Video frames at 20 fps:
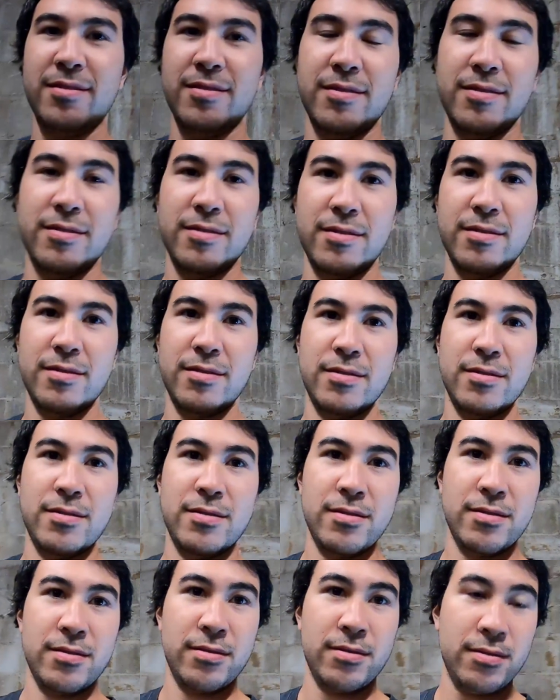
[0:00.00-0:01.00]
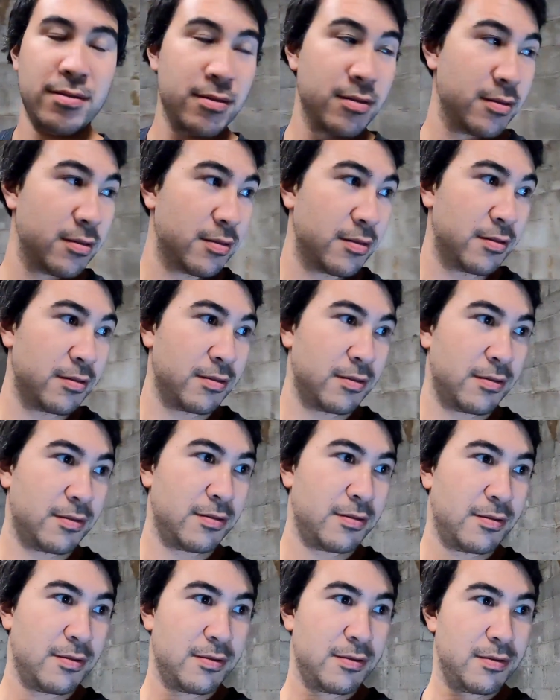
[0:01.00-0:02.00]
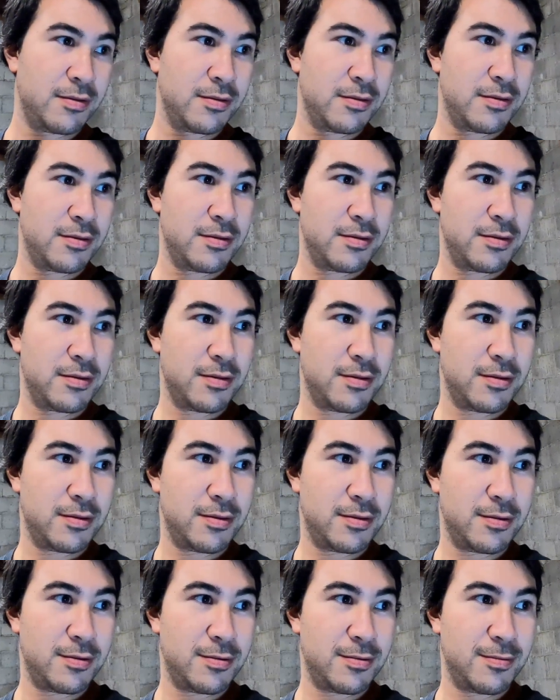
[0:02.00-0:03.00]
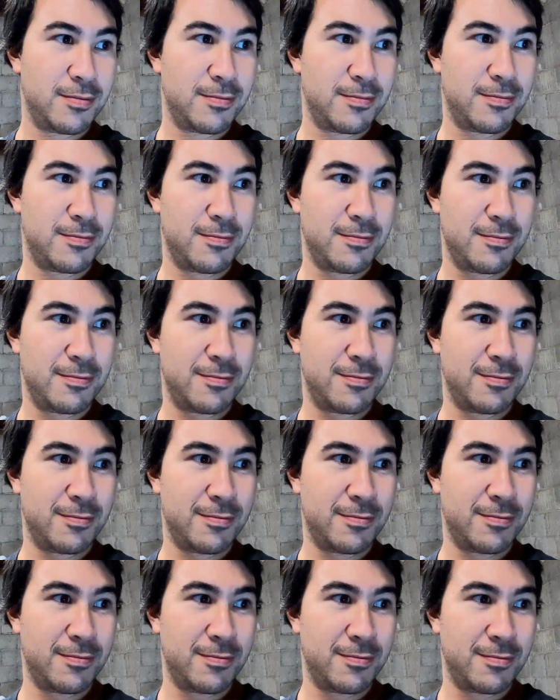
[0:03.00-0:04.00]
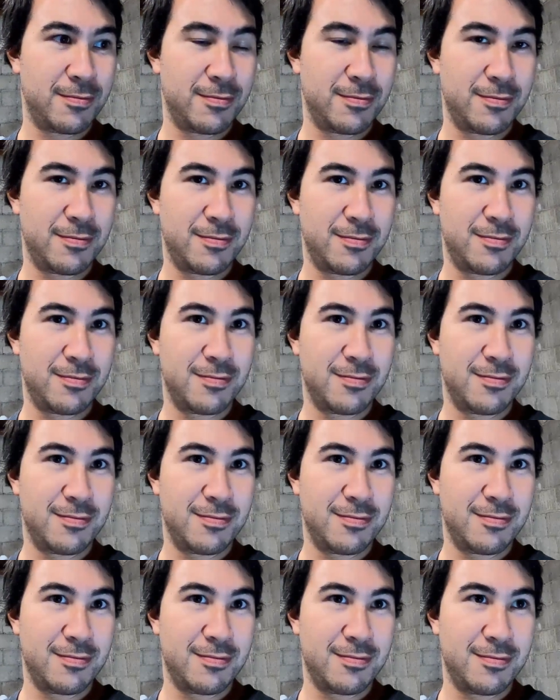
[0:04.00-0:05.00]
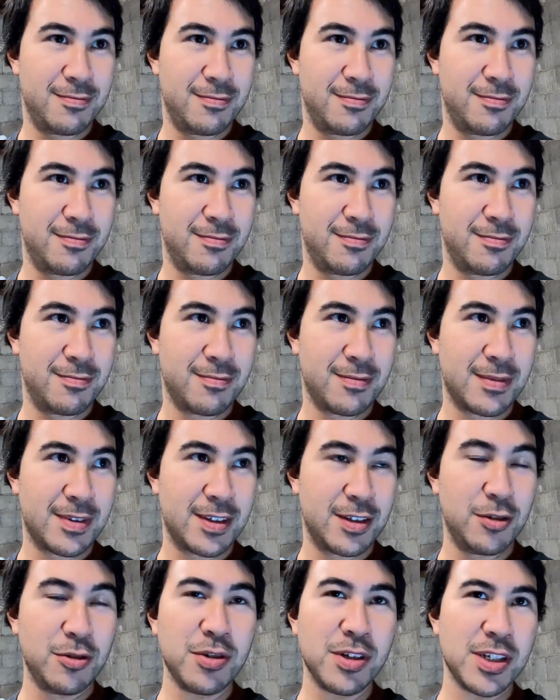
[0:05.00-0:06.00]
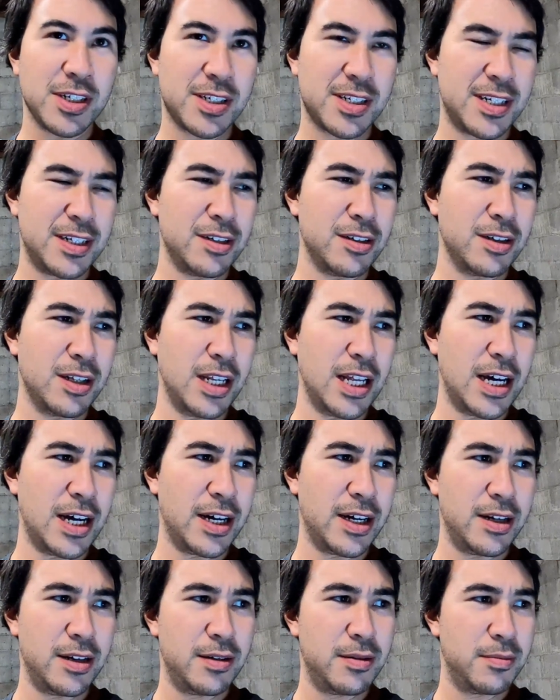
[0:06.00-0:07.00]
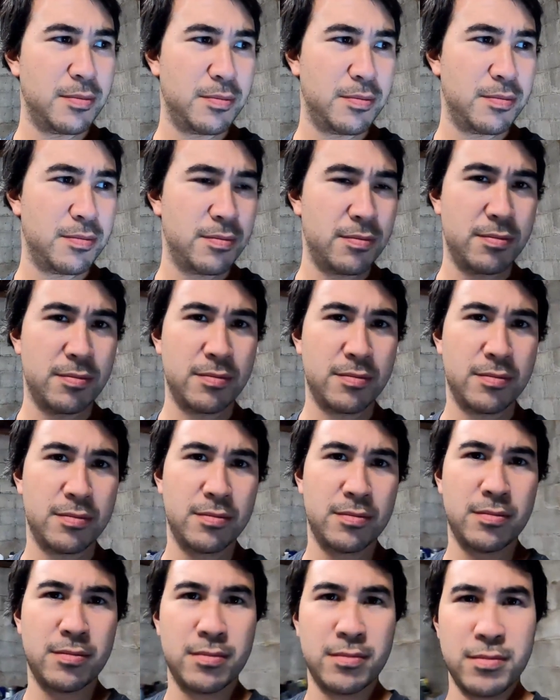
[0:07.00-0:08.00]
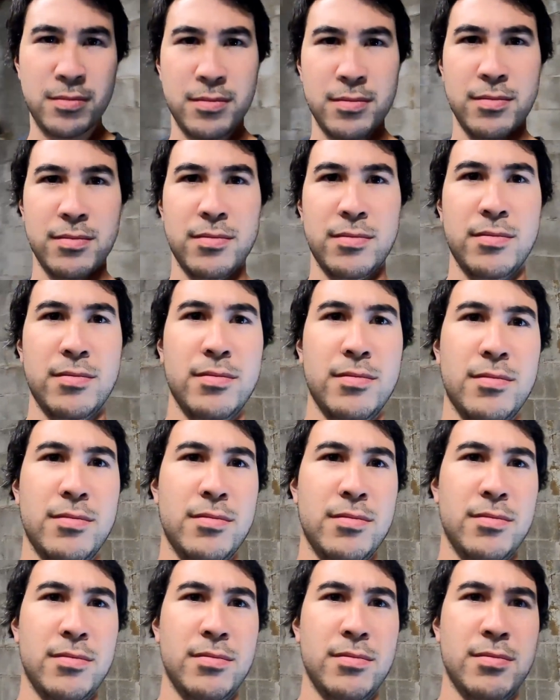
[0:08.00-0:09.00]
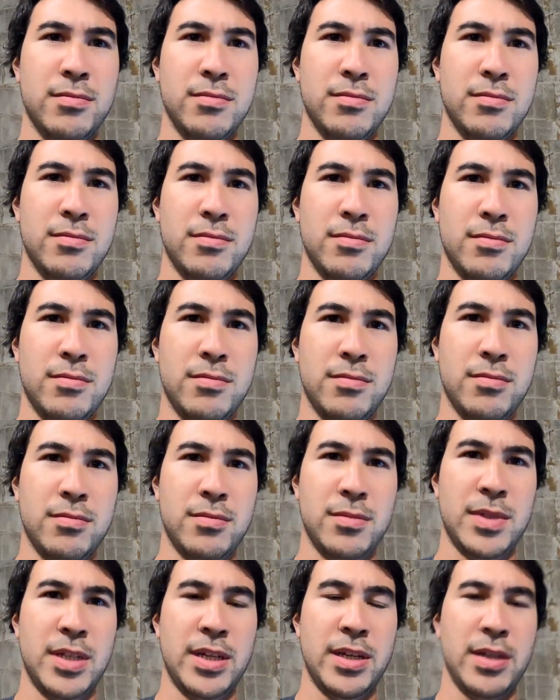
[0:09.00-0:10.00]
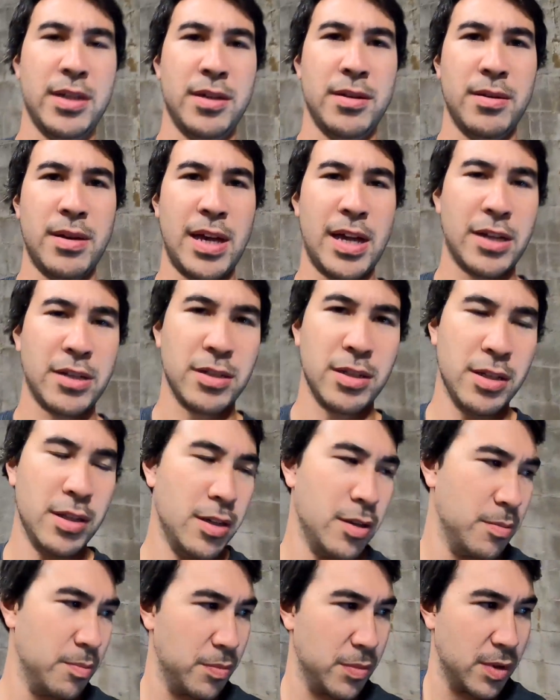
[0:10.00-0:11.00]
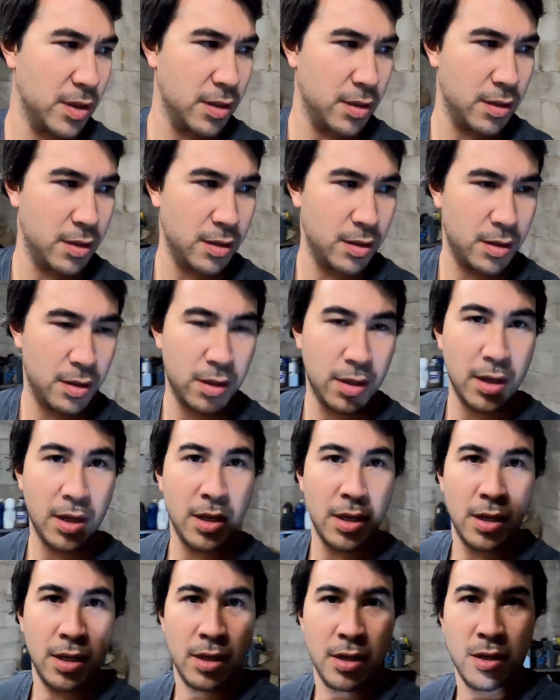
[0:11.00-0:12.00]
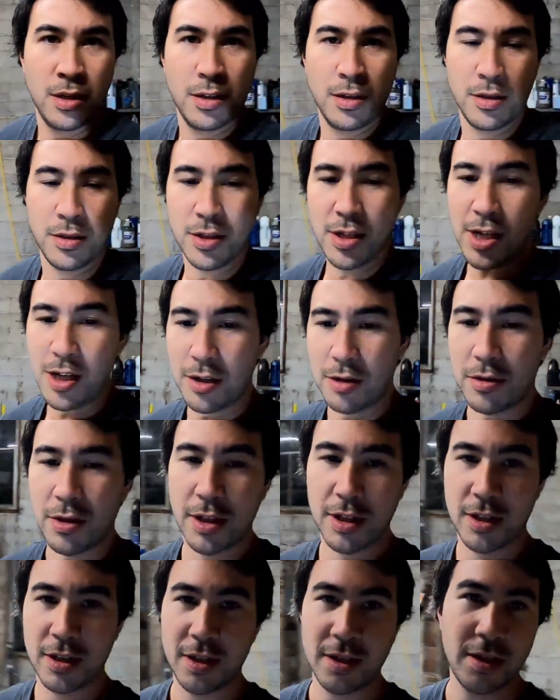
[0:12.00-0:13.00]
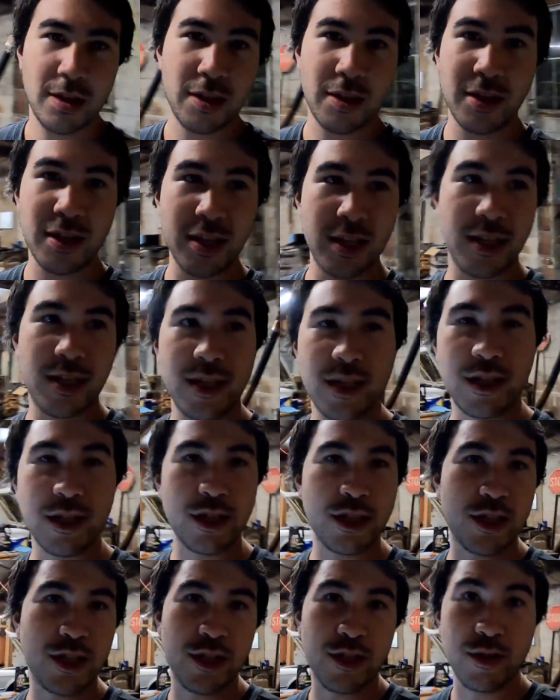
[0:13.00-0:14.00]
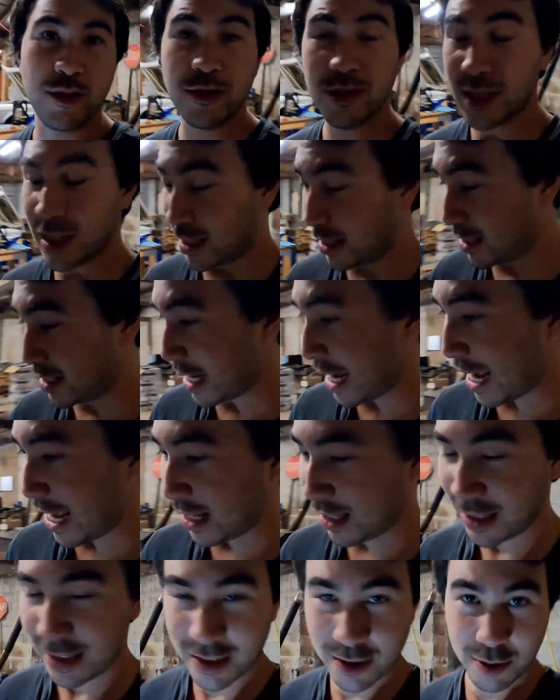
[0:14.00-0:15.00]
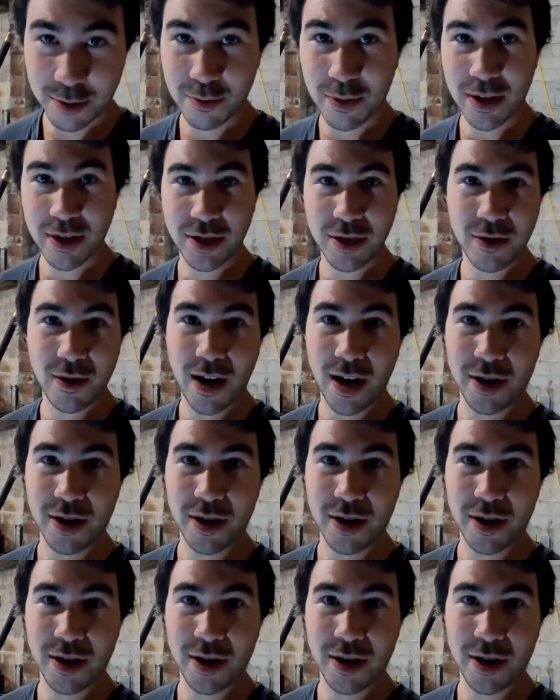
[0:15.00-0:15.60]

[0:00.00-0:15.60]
Just for high temp brake grease, do we have it? What have you used? Usually Sil-Glyde. I only have ever used whatever comes with the Hawk pads. Yeah, actually though. So, the good news is Alex went to